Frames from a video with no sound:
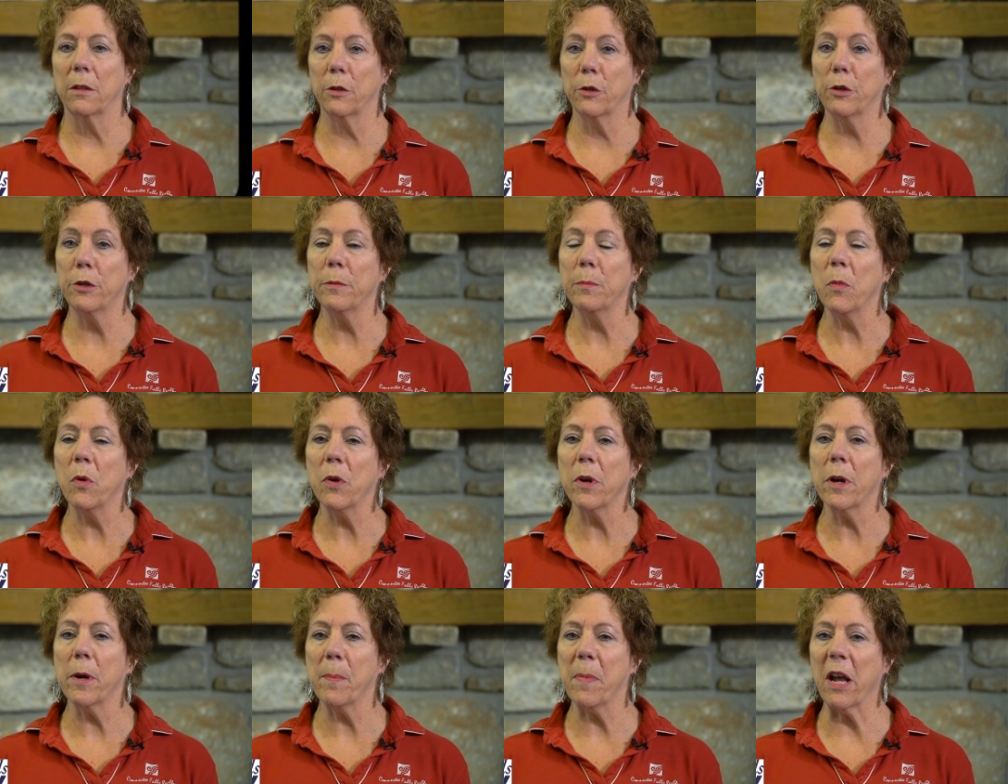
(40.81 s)
Learn
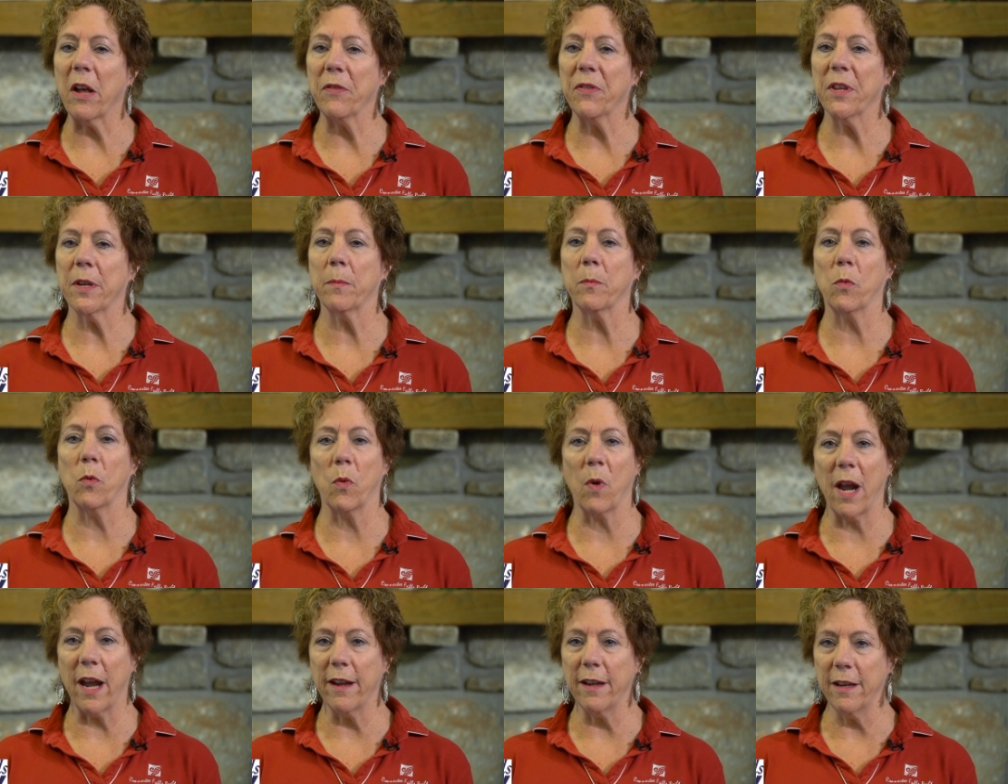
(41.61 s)
more about them
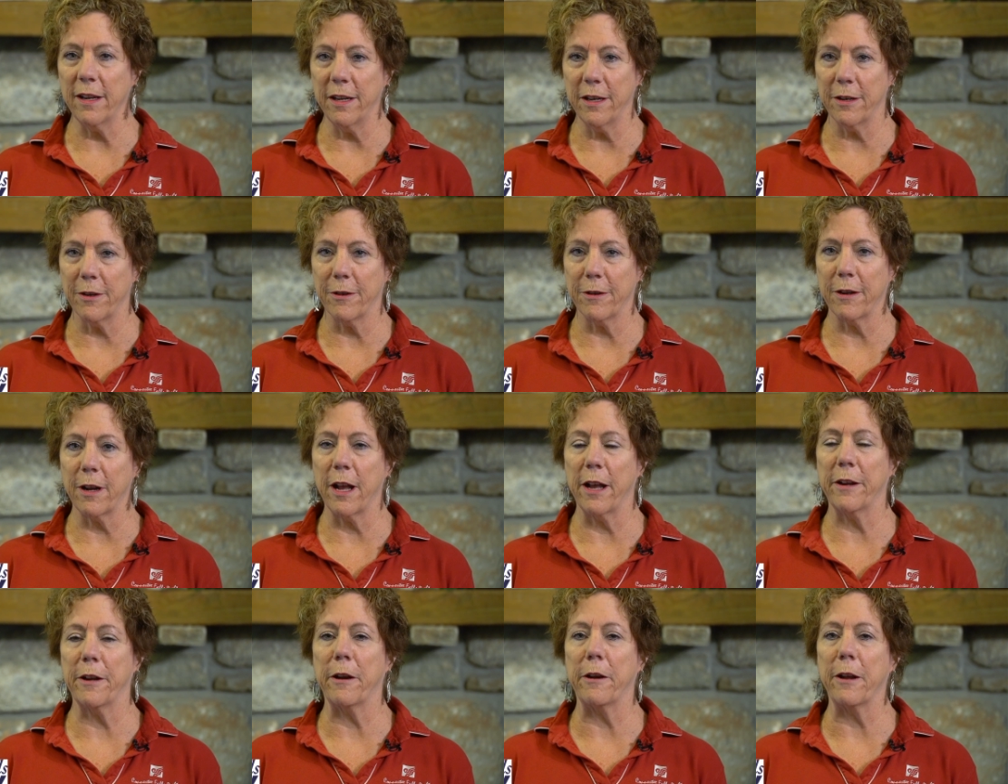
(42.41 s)
right here
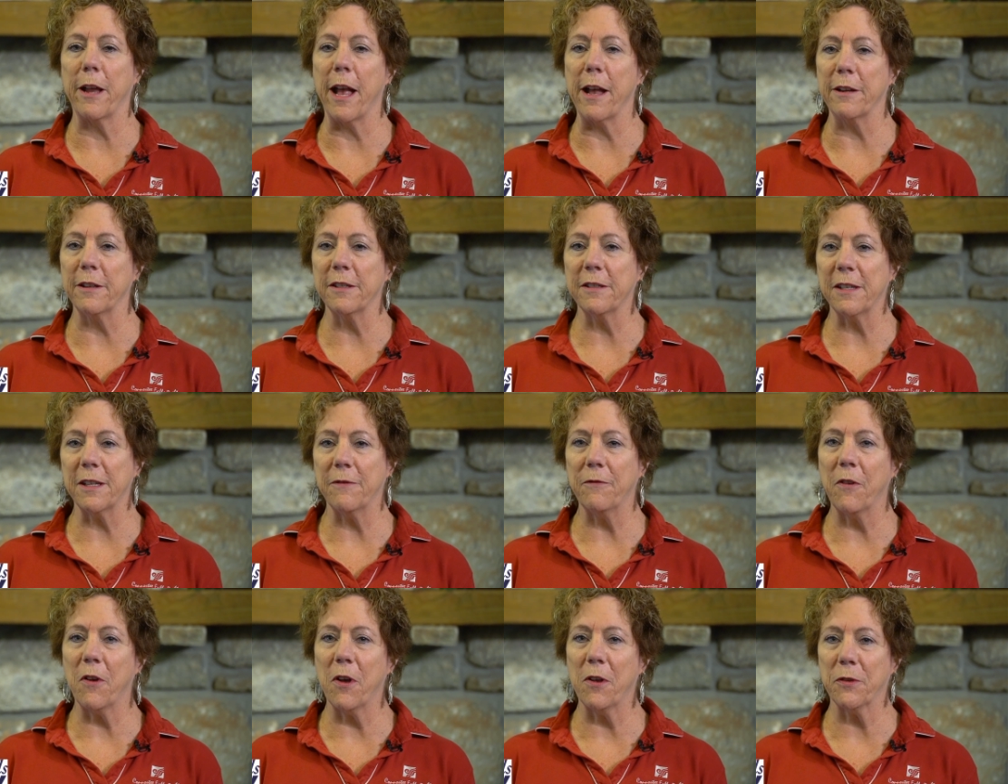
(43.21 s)
on our
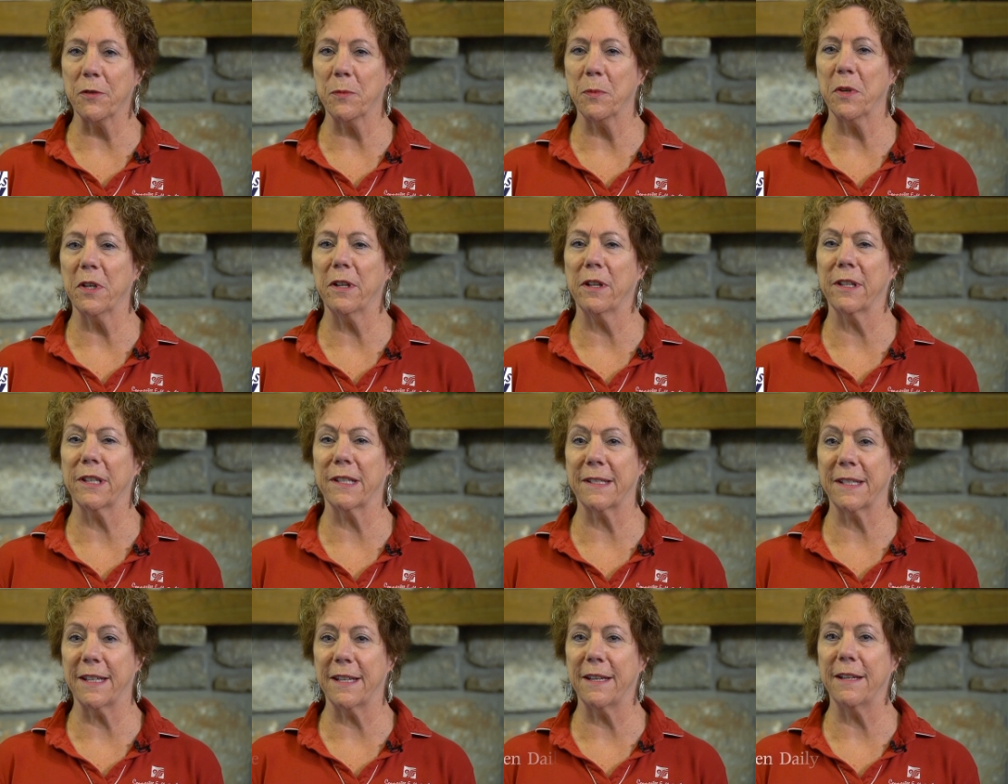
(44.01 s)
Connestee Falls
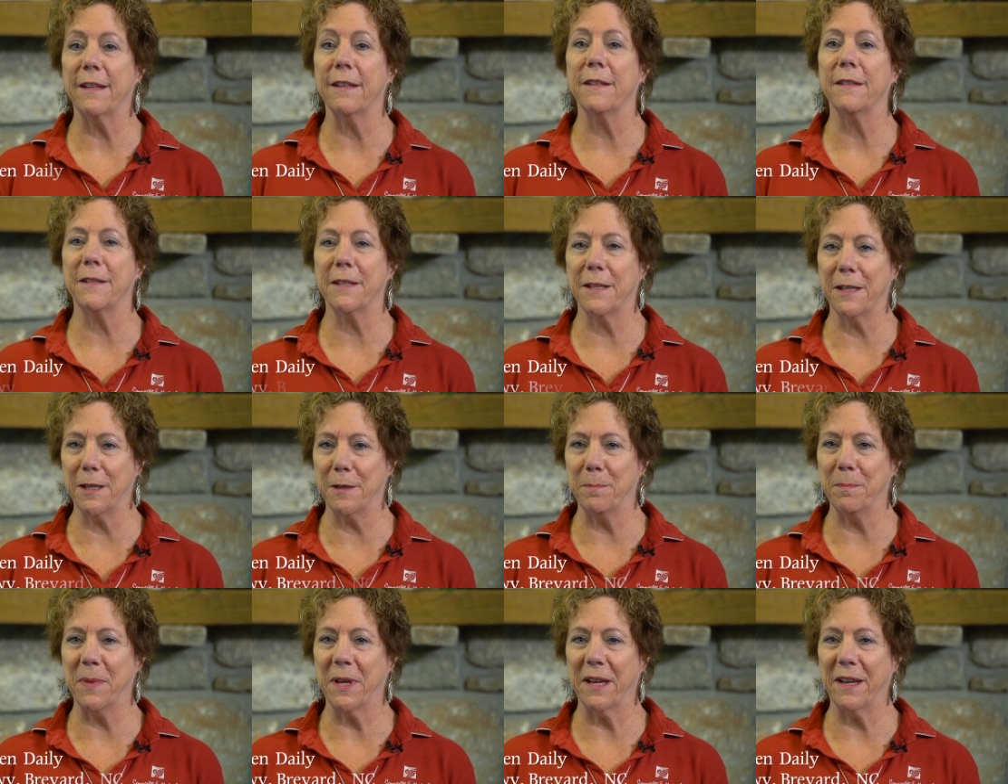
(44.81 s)
Realty
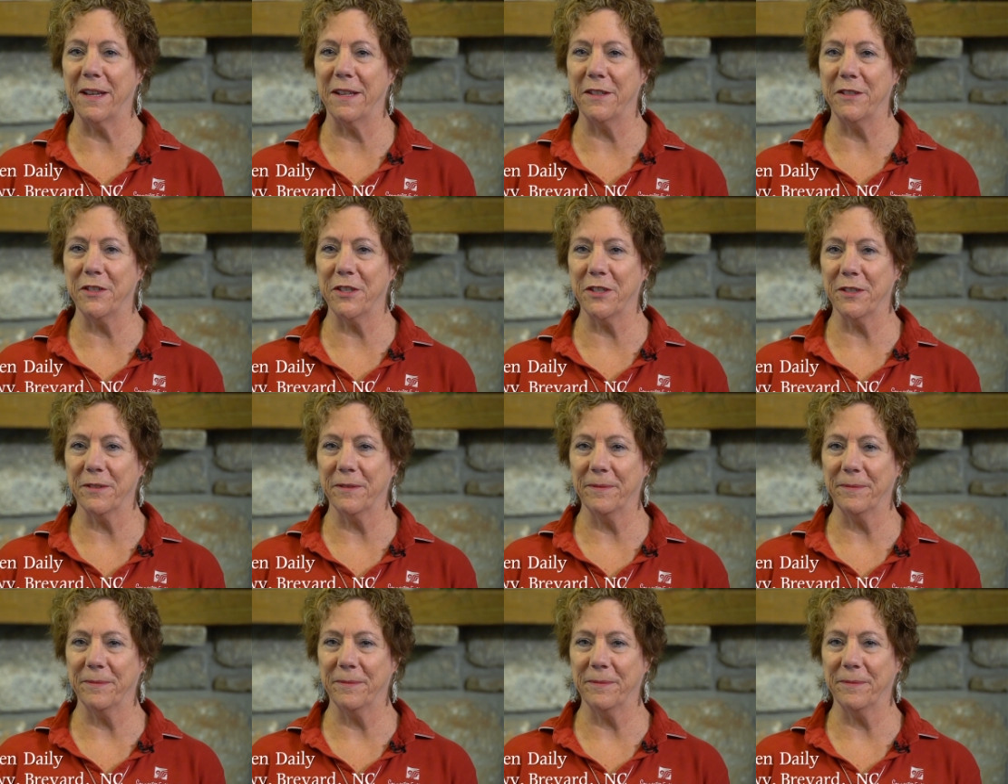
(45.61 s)
team page.